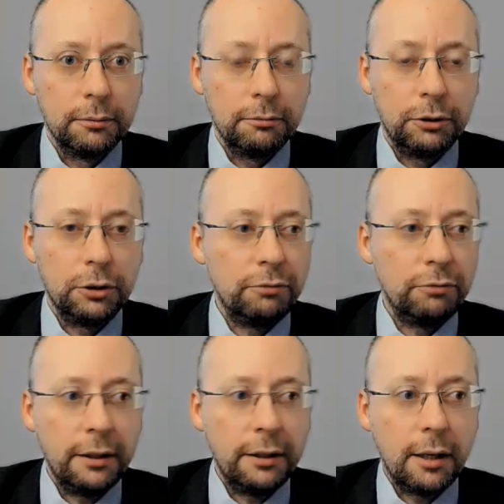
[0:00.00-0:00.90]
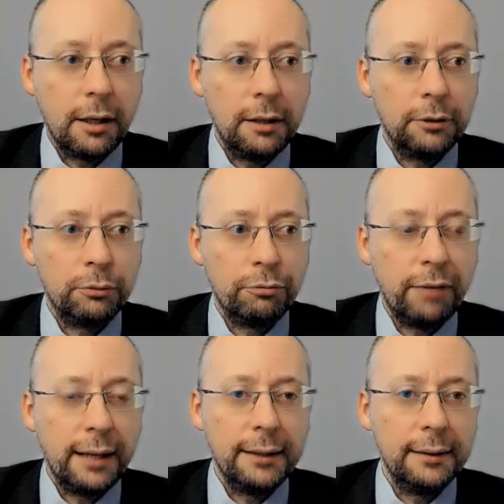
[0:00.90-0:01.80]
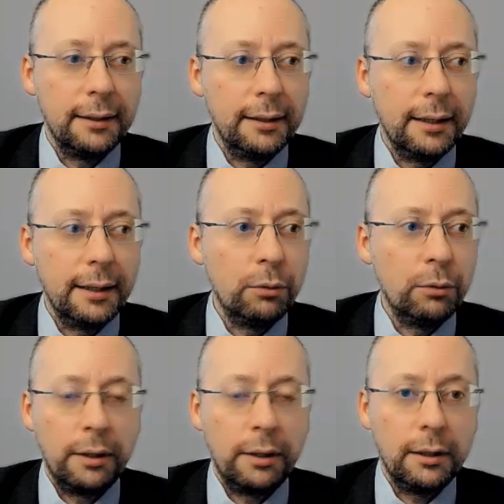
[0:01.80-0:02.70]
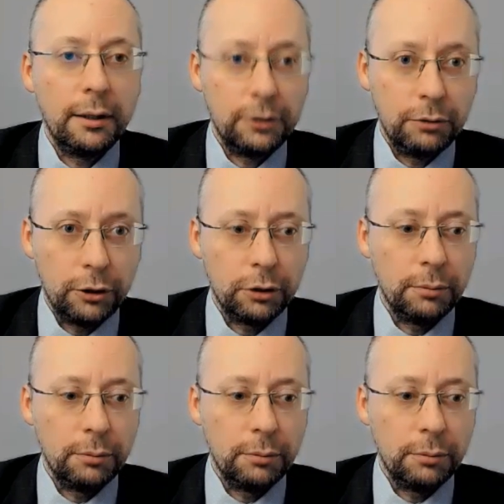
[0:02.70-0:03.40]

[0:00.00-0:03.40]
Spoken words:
which is very hard to find anywhere else in Russia.